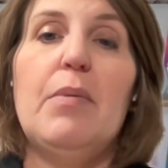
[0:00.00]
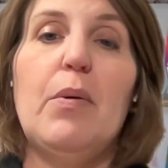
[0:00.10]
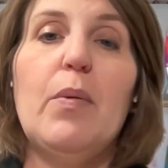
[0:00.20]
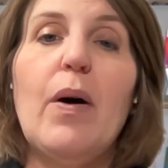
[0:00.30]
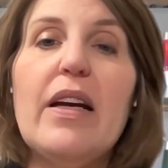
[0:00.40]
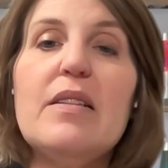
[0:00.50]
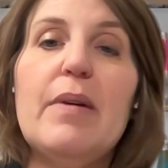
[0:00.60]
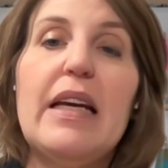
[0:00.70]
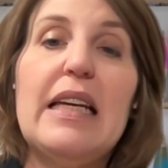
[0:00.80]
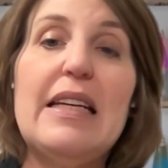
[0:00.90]
But we wanted to
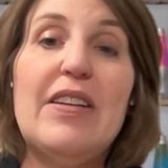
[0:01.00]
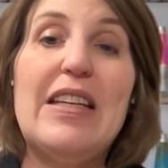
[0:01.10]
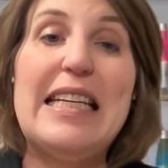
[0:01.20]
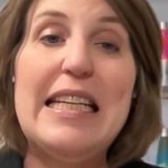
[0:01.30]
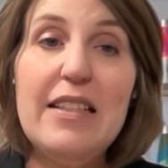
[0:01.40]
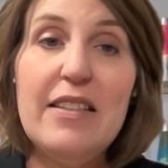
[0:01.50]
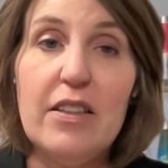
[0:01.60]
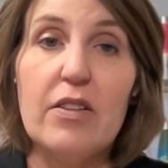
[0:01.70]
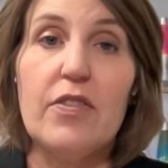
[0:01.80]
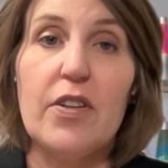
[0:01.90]
make it even
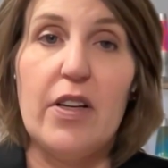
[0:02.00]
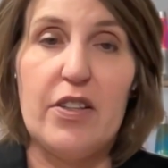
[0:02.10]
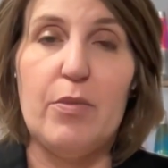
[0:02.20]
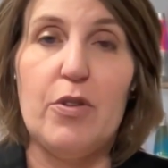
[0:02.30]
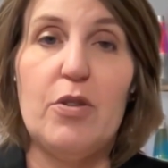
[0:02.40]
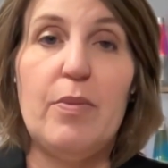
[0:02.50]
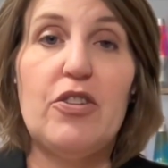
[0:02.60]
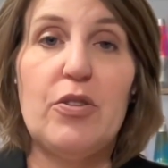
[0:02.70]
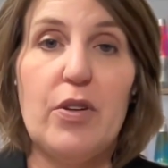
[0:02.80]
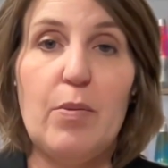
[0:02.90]
easier for customers to make
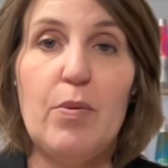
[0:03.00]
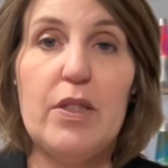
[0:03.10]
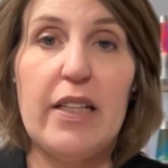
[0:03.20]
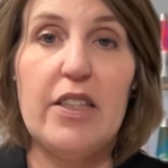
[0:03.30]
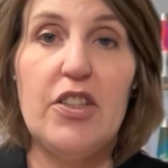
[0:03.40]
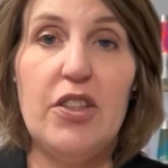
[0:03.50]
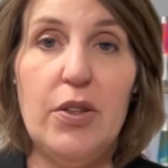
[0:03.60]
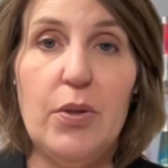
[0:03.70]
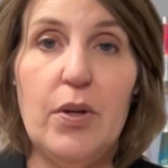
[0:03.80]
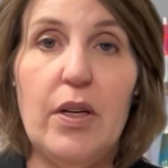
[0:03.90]
sure they're protected
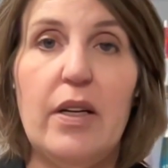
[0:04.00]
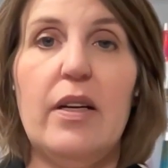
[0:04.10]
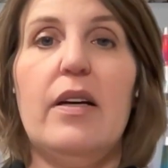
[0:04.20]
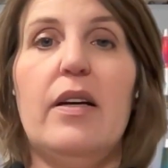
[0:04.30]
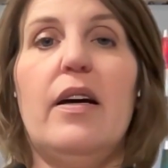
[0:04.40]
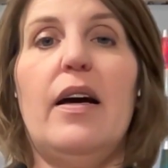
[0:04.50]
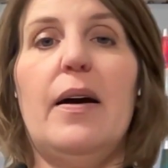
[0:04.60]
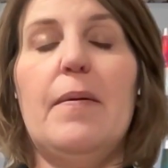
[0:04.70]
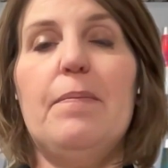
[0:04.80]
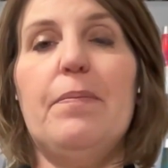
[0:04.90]
too.
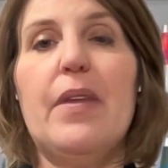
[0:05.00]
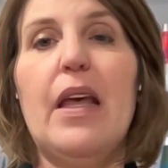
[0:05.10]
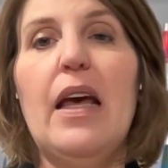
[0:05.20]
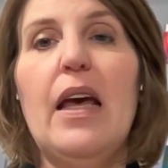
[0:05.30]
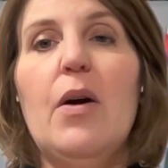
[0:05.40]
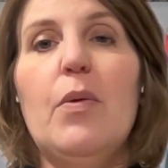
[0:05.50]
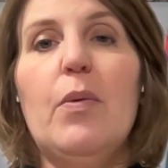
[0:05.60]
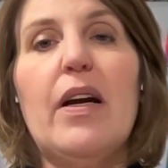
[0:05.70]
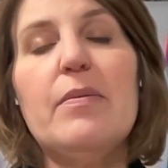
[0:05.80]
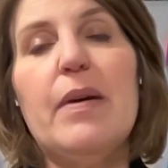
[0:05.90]
We
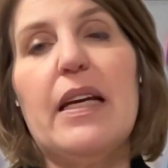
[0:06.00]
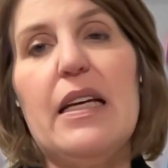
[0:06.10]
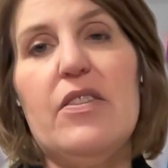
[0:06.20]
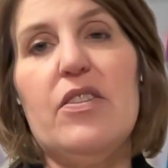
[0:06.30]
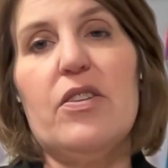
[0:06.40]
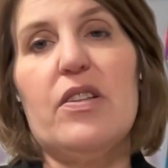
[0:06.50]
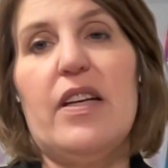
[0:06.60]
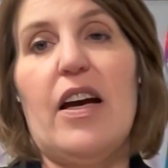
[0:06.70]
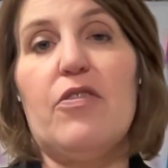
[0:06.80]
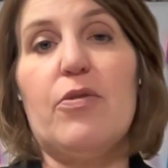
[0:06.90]
wanted to make it easier to
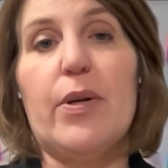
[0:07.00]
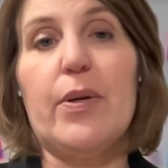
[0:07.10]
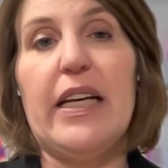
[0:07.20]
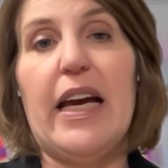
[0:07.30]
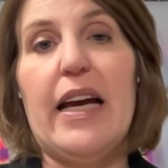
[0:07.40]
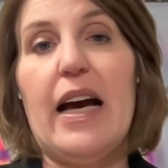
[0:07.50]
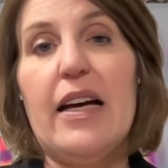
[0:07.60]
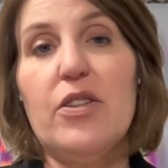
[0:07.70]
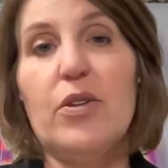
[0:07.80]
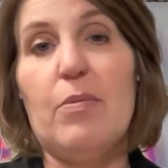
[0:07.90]
see how frequently
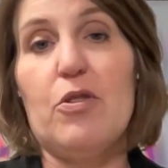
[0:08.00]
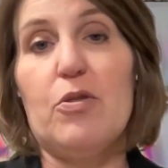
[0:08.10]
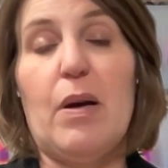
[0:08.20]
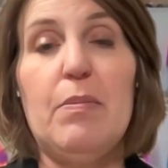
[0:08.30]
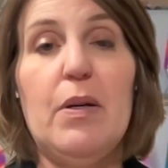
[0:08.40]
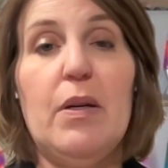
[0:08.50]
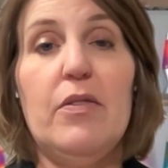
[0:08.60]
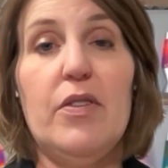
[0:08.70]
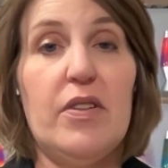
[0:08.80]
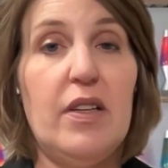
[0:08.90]
AI scrapers might be
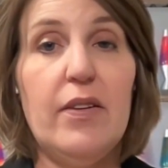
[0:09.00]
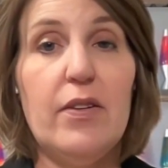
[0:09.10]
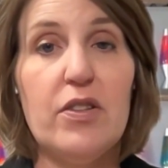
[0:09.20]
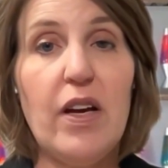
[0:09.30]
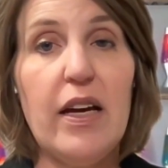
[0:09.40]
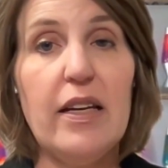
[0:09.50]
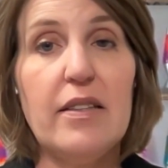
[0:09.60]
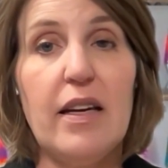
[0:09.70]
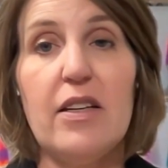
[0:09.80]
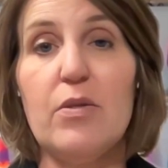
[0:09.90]
visiting their
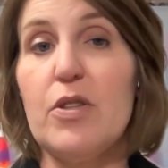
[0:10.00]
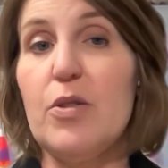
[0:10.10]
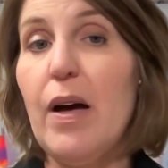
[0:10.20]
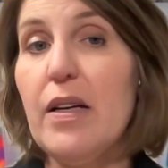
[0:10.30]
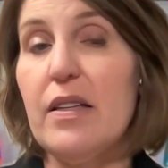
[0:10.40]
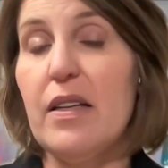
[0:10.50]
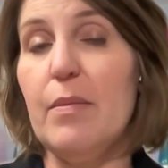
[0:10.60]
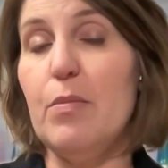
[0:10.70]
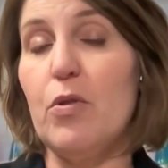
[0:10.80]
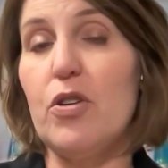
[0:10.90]
sites and to respond to them
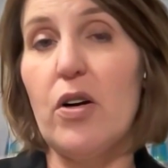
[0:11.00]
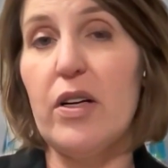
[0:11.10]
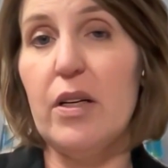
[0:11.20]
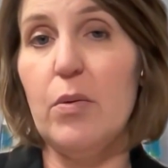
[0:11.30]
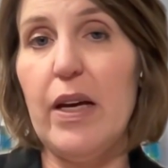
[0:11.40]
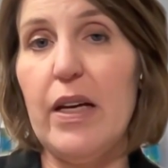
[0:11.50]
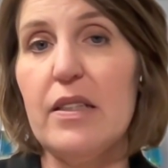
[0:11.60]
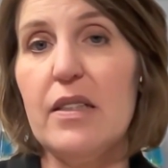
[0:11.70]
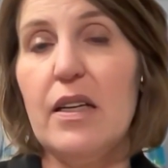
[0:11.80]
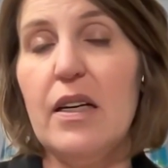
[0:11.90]
in more targeted
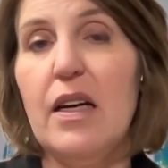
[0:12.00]
ways.